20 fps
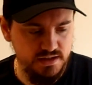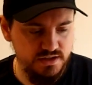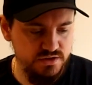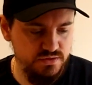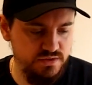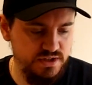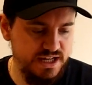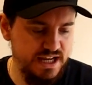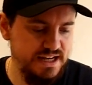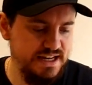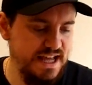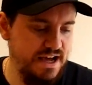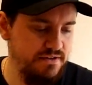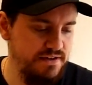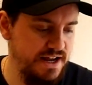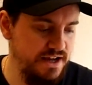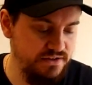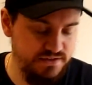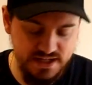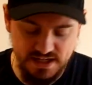you want to get
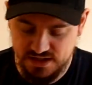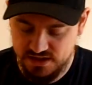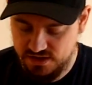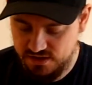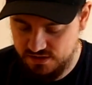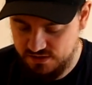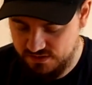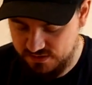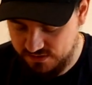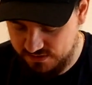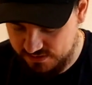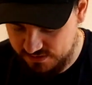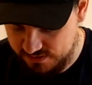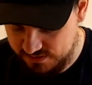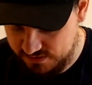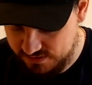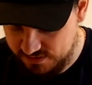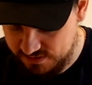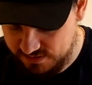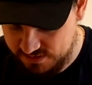down now? Thank you.
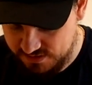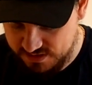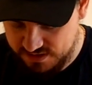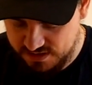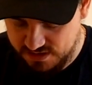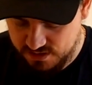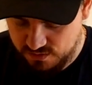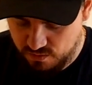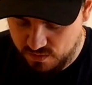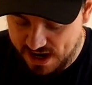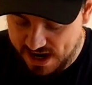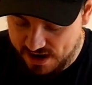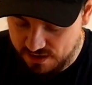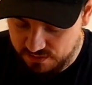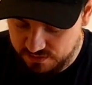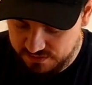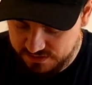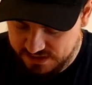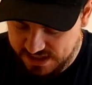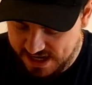
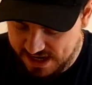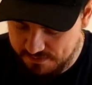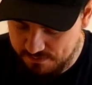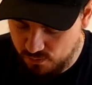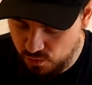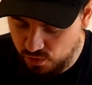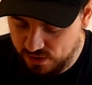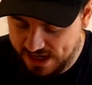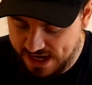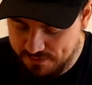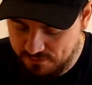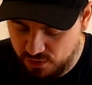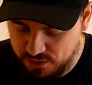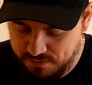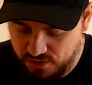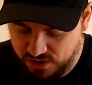Wow, yeah, more Game Boy